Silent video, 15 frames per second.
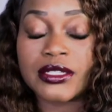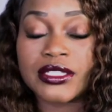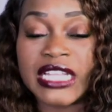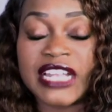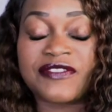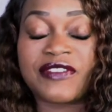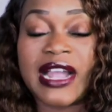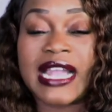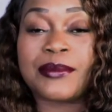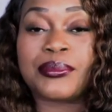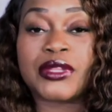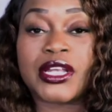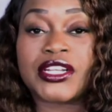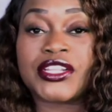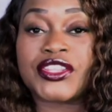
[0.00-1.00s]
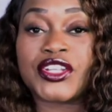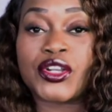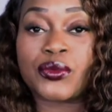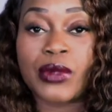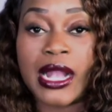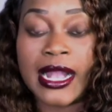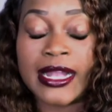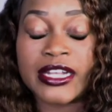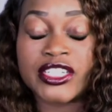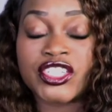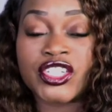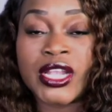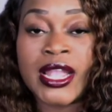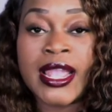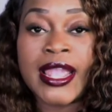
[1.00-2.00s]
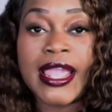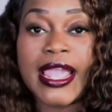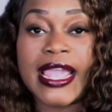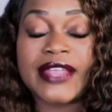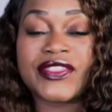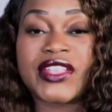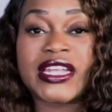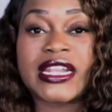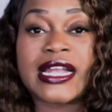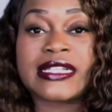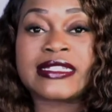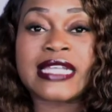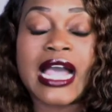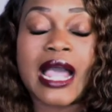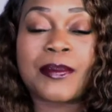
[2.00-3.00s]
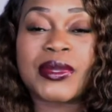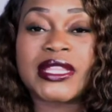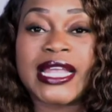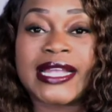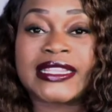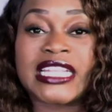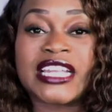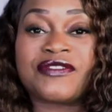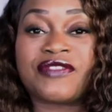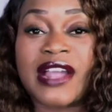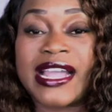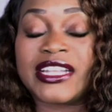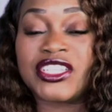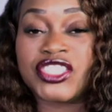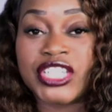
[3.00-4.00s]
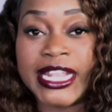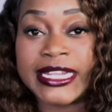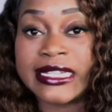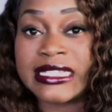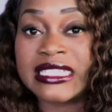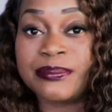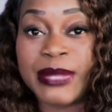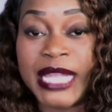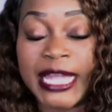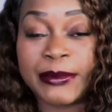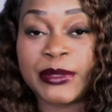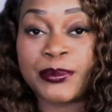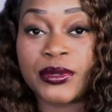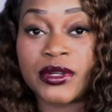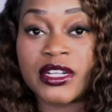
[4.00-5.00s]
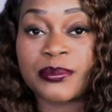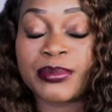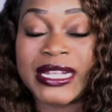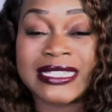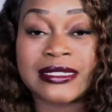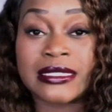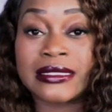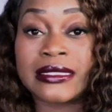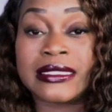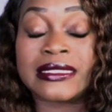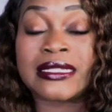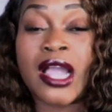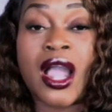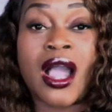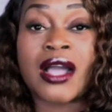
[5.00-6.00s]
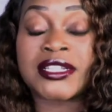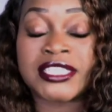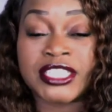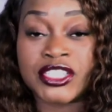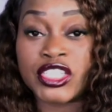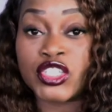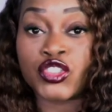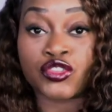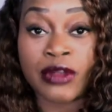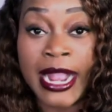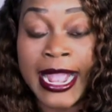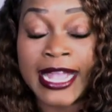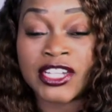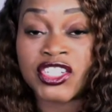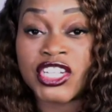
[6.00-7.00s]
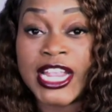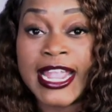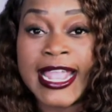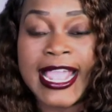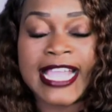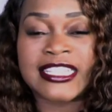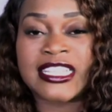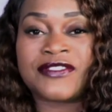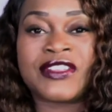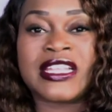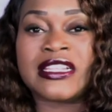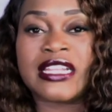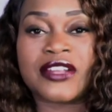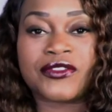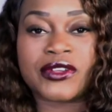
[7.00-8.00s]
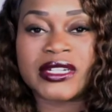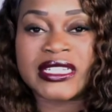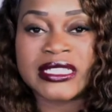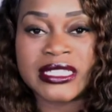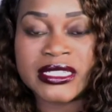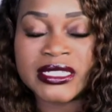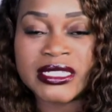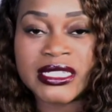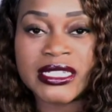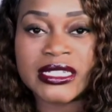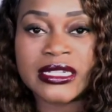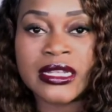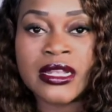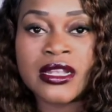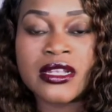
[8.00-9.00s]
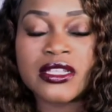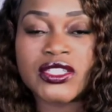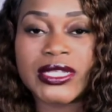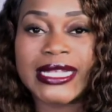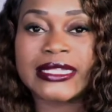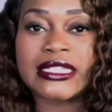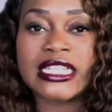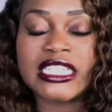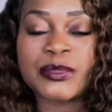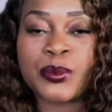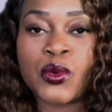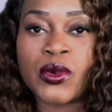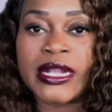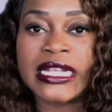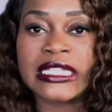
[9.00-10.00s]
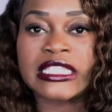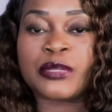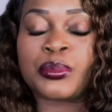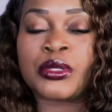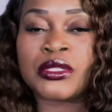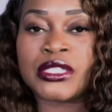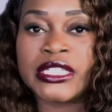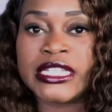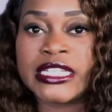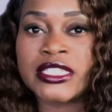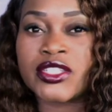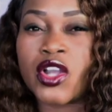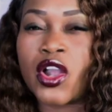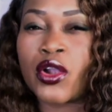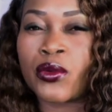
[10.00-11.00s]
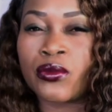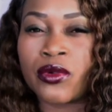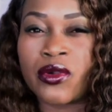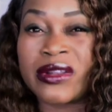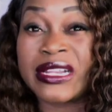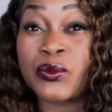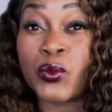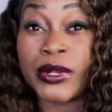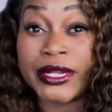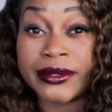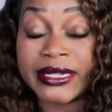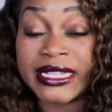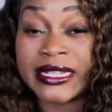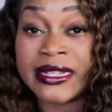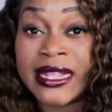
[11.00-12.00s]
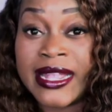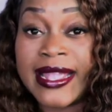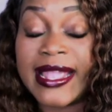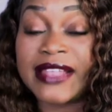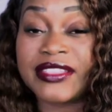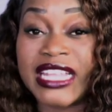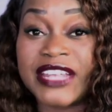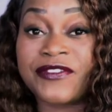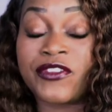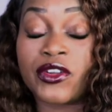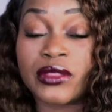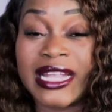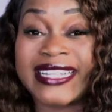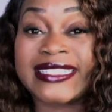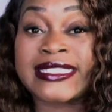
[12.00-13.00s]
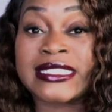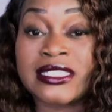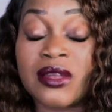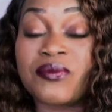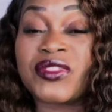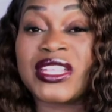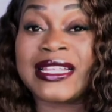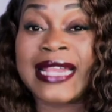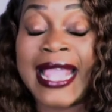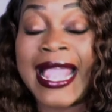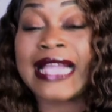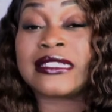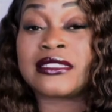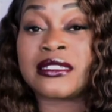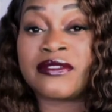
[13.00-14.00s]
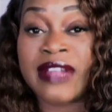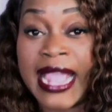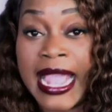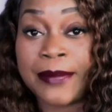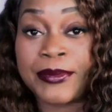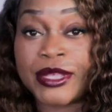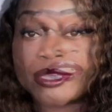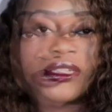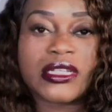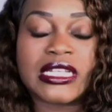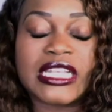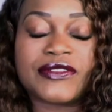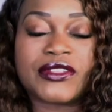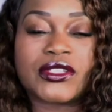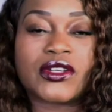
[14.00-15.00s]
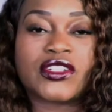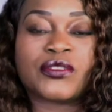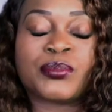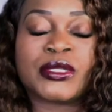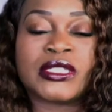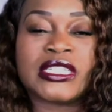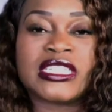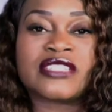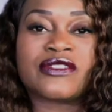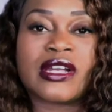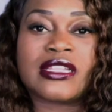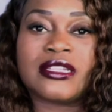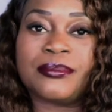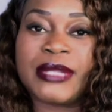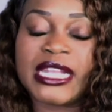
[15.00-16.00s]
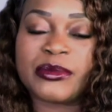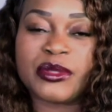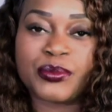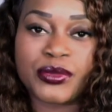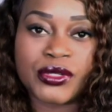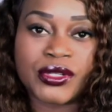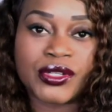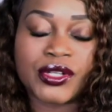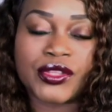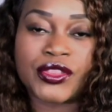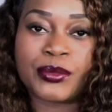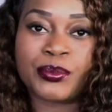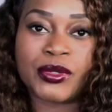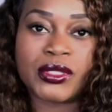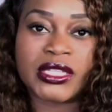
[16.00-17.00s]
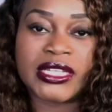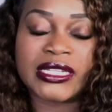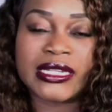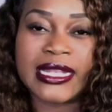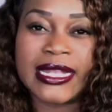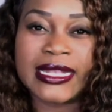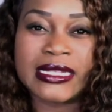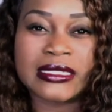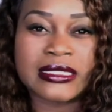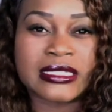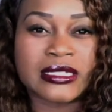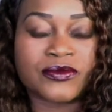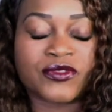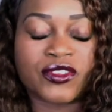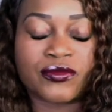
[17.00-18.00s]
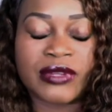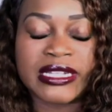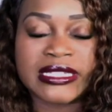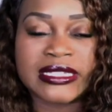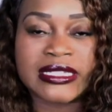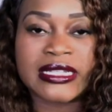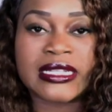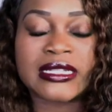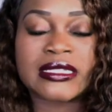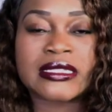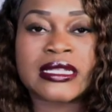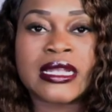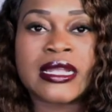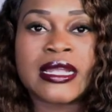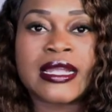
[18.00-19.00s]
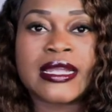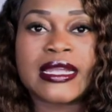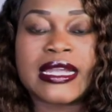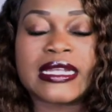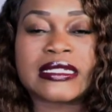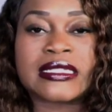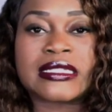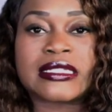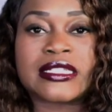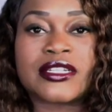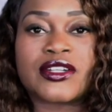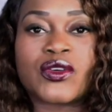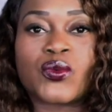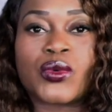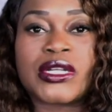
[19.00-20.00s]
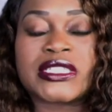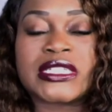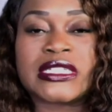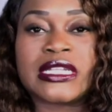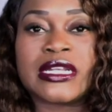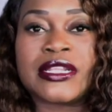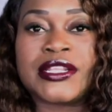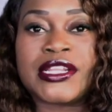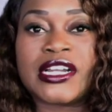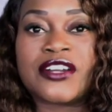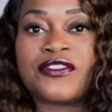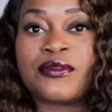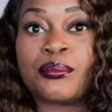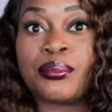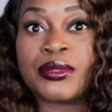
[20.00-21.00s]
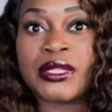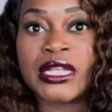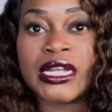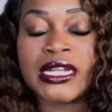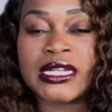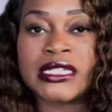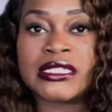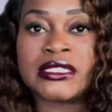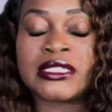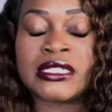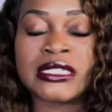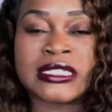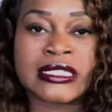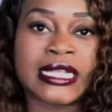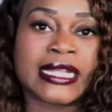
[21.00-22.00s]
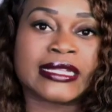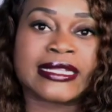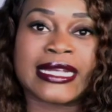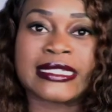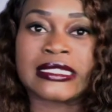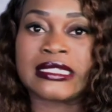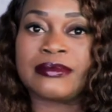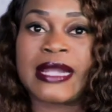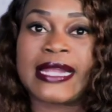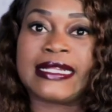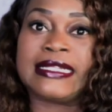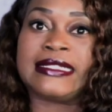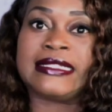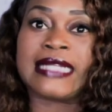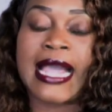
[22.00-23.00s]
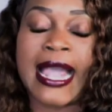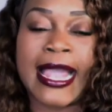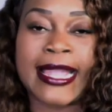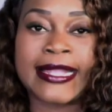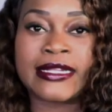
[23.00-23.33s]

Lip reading: They find blood in the garage. And then on top of that, they find Jaden's baby book basically tossed in the trash as if he never existed. So at this point, the police are growing weary and they feel like something had to have happened. Even though the police found the baby book, the bullet, and some forensics, it still wasn't enough blood to state that somebody died.